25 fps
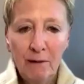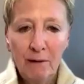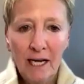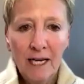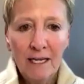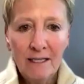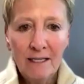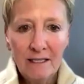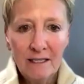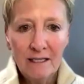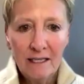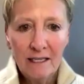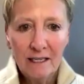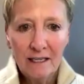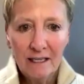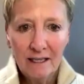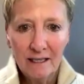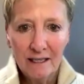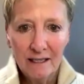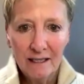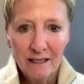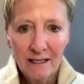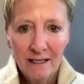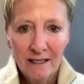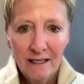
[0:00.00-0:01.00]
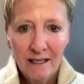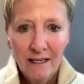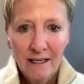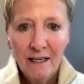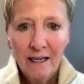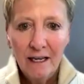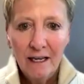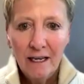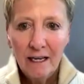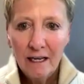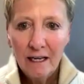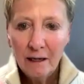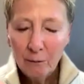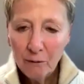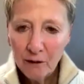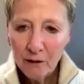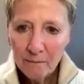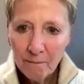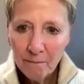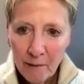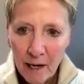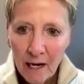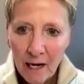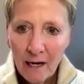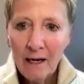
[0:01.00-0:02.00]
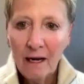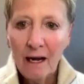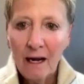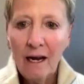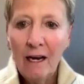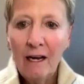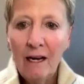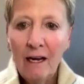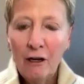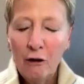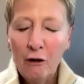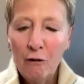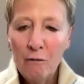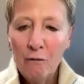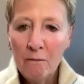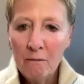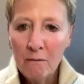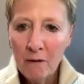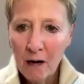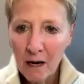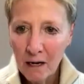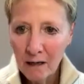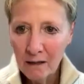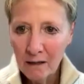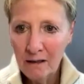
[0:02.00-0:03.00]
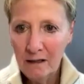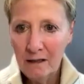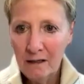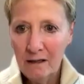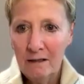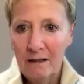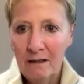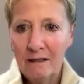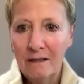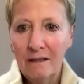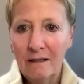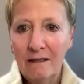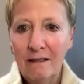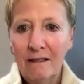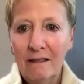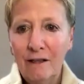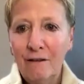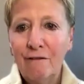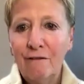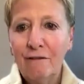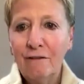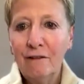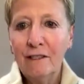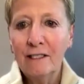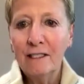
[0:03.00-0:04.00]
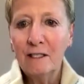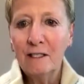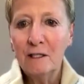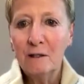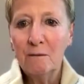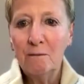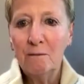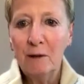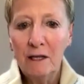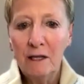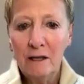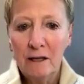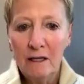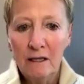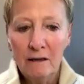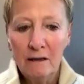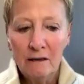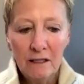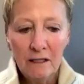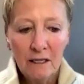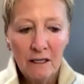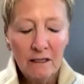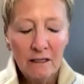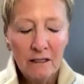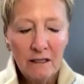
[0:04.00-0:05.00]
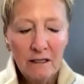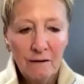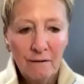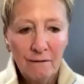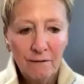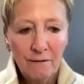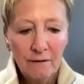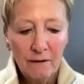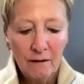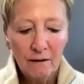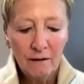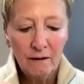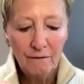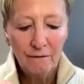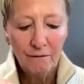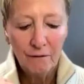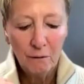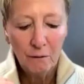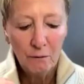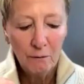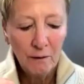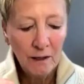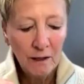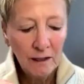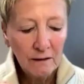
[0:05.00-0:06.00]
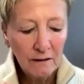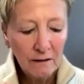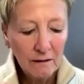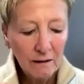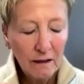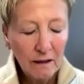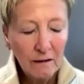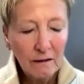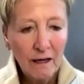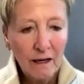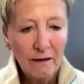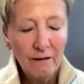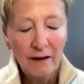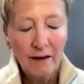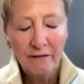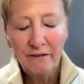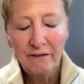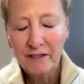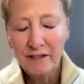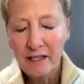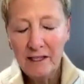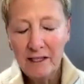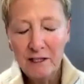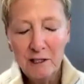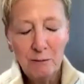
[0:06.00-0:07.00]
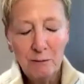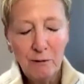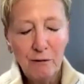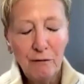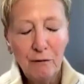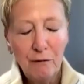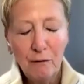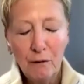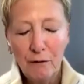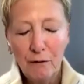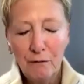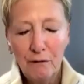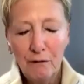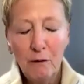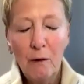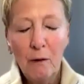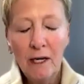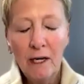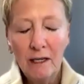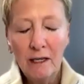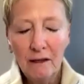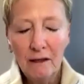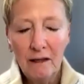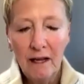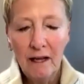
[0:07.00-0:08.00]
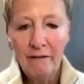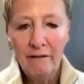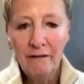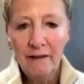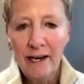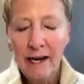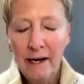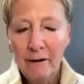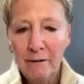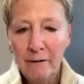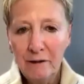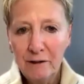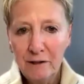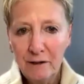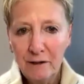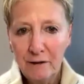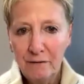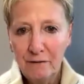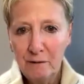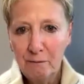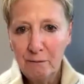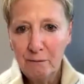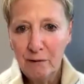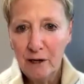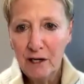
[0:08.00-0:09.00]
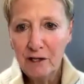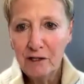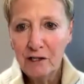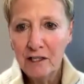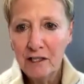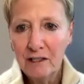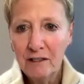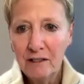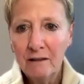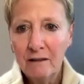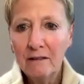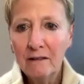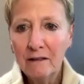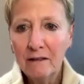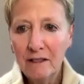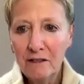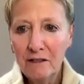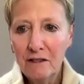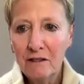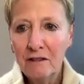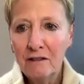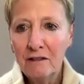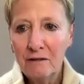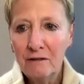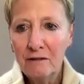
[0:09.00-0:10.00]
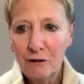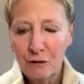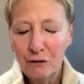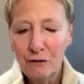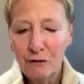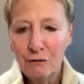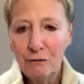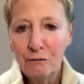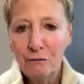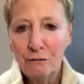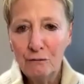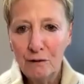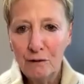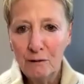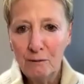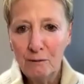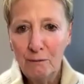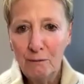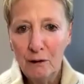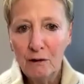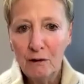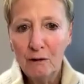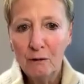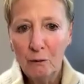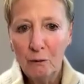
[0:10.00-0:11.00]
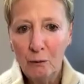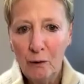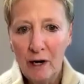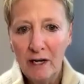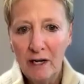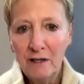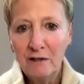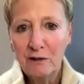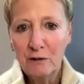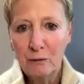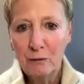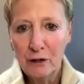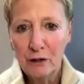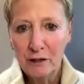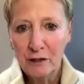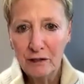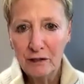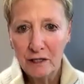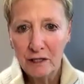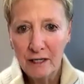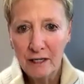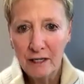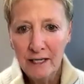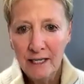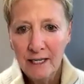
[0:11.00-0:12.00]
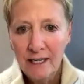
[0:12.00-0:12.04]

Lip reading: plastic, it would make a humongous difference. But if you want, I've said this before, if you want 11 hours of depression, listen to the book Waste Wars.